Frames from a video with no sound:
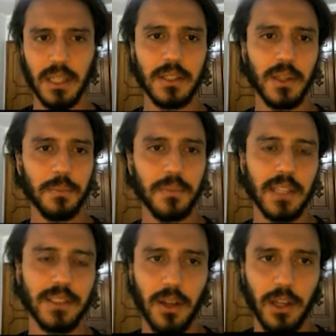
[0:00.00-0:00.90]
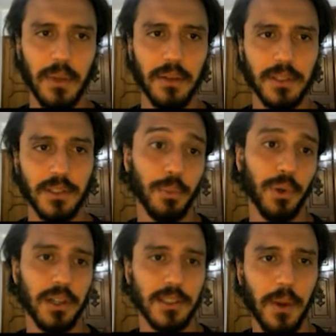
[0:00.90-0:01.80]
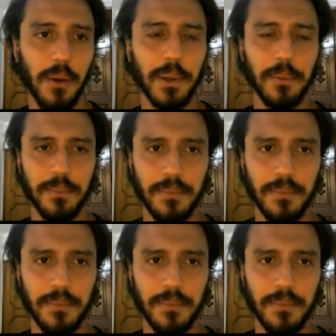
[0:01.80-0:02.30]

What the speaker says: So let's talk about the support experiment.